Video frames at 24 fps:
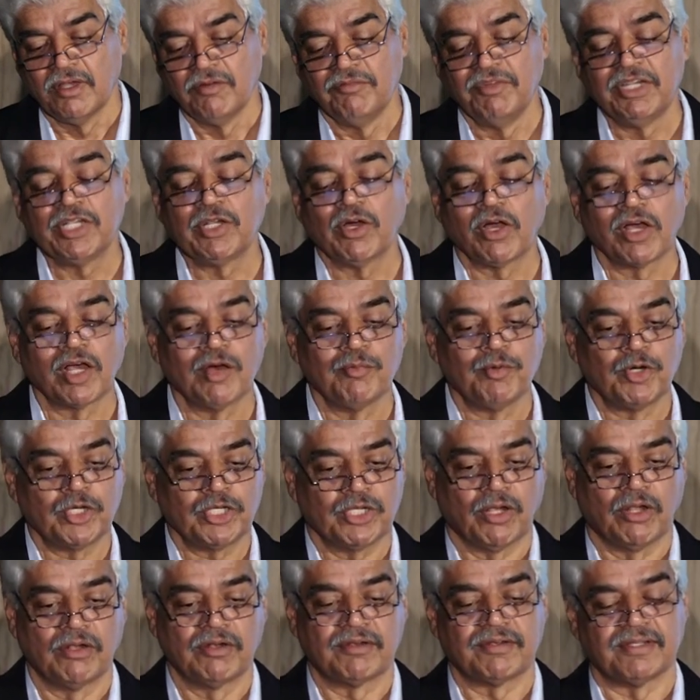We talk about
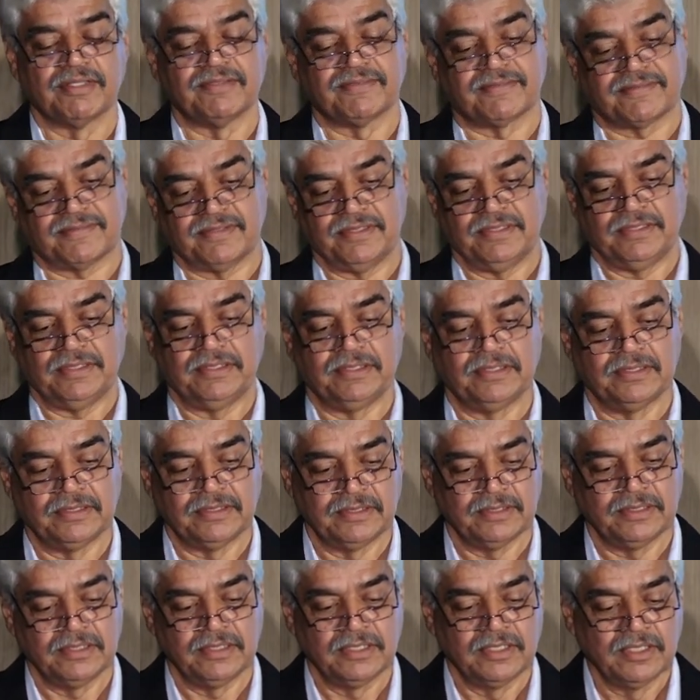tolerance.
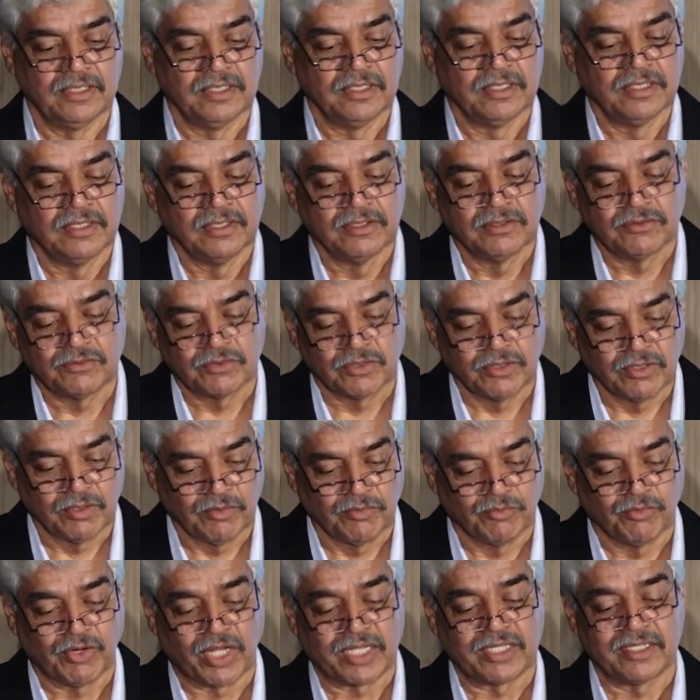So
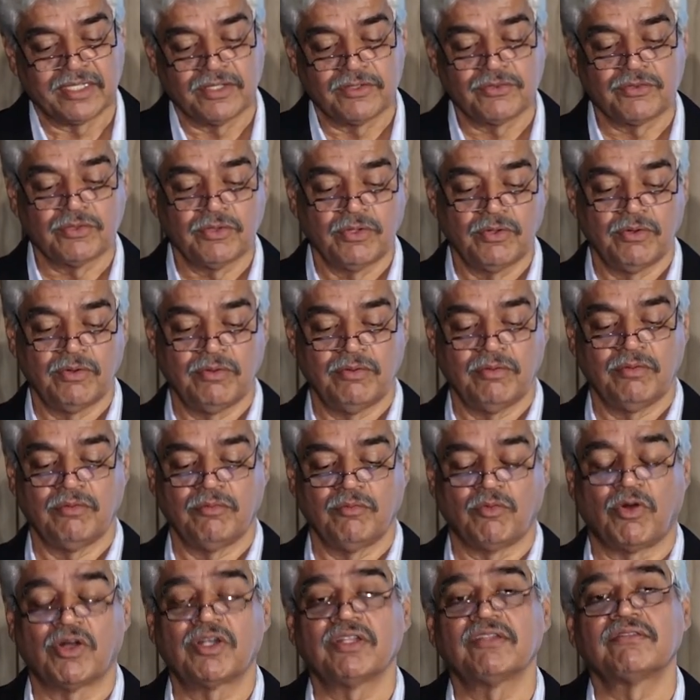one is
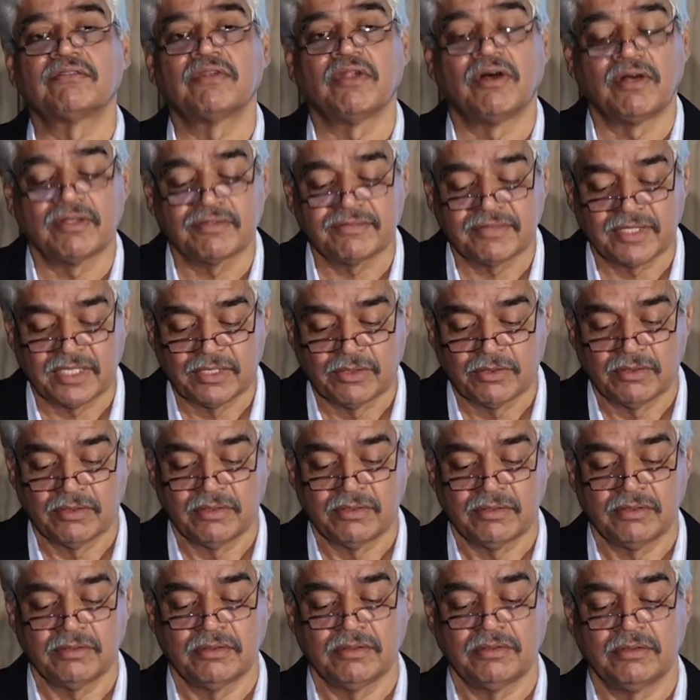what is loss and
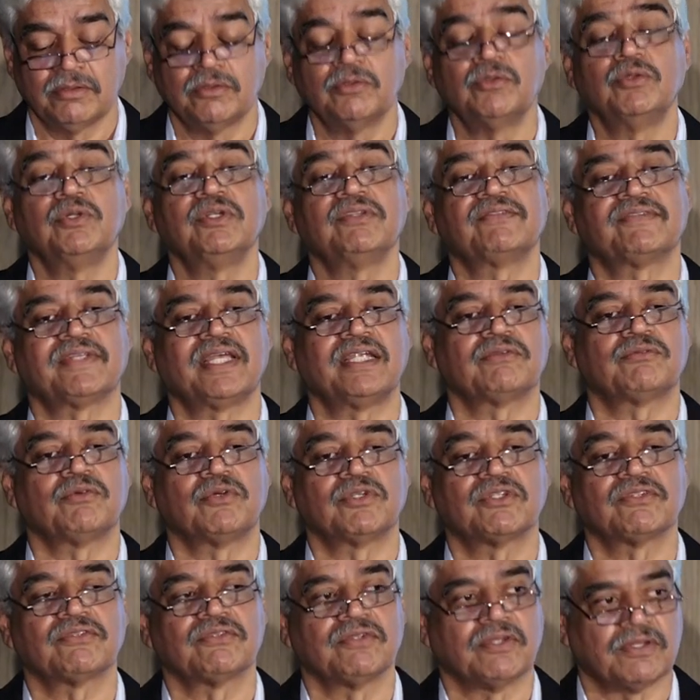who decides
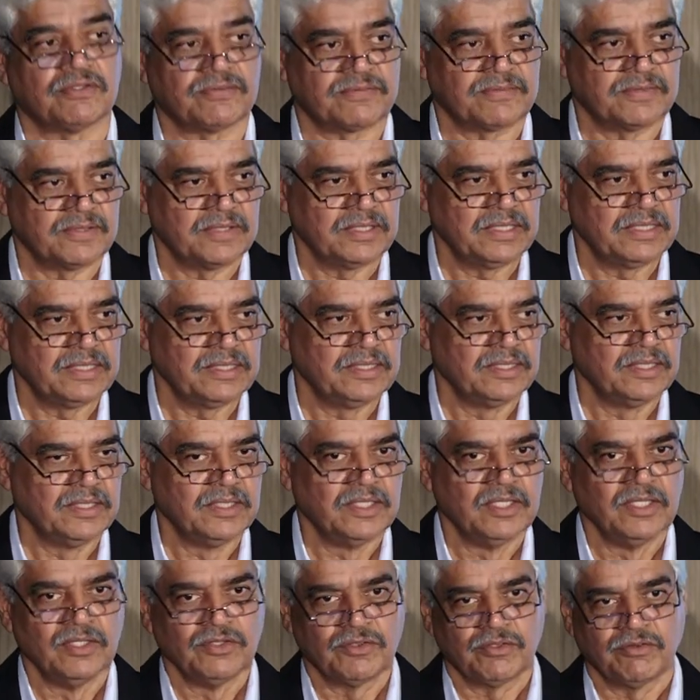what is loss?
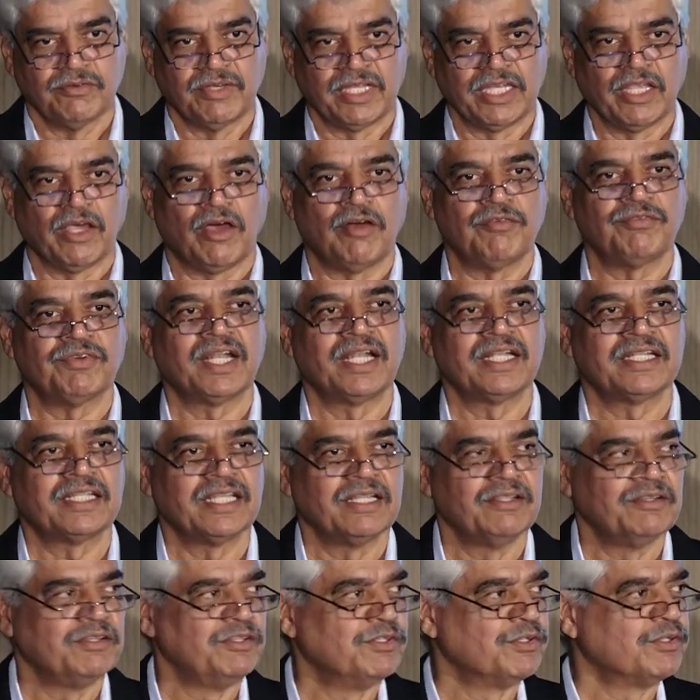So very often I
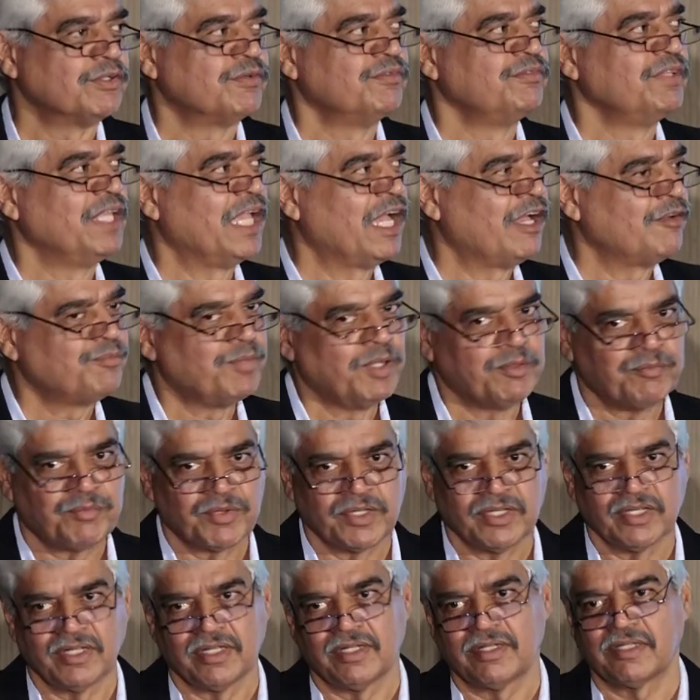tell you, you know, we have
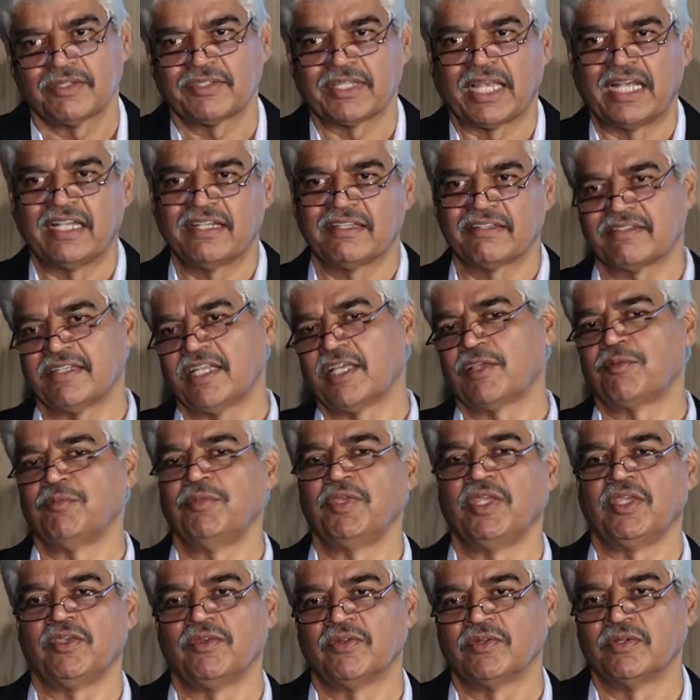people, scientists like
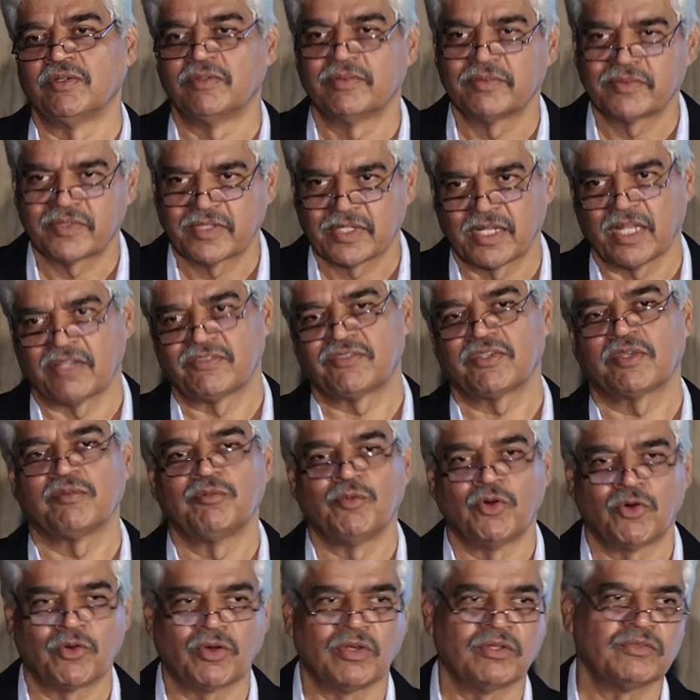me, you know, classic
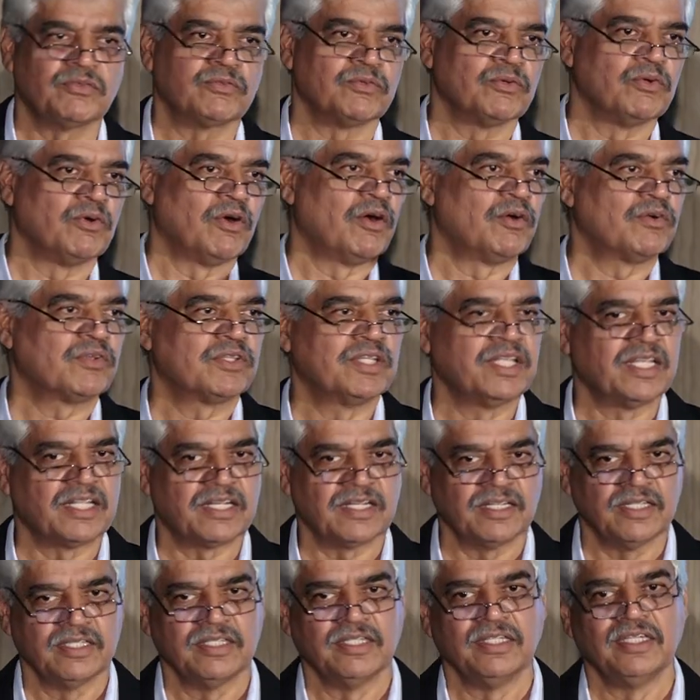morons who go out
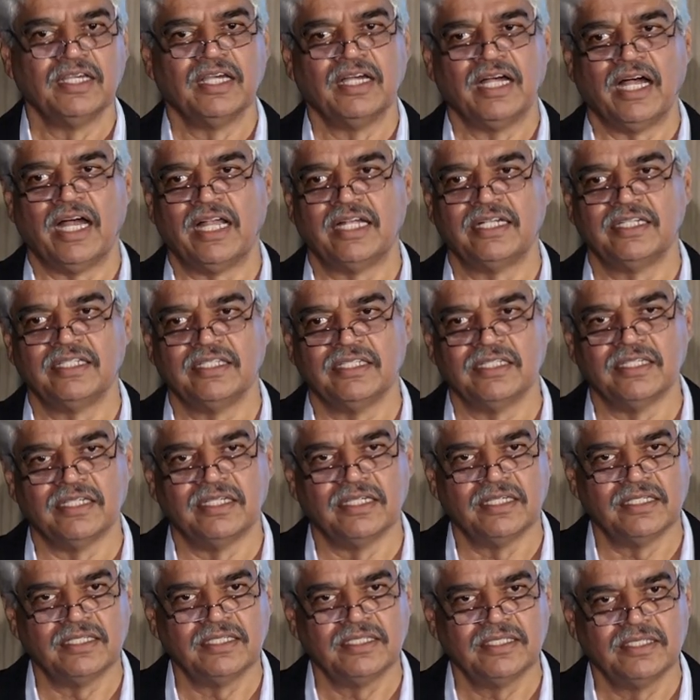there and uh,